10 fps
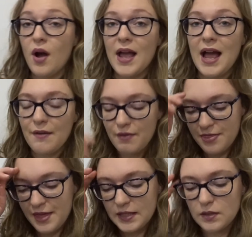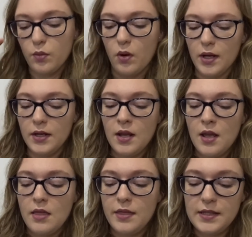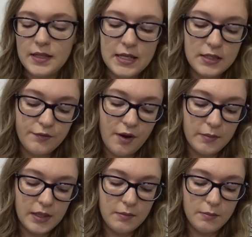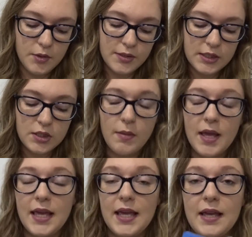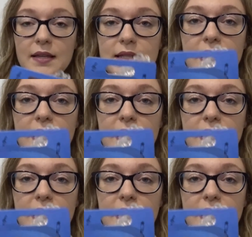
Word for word: I have this one. This is from the Music to My Ears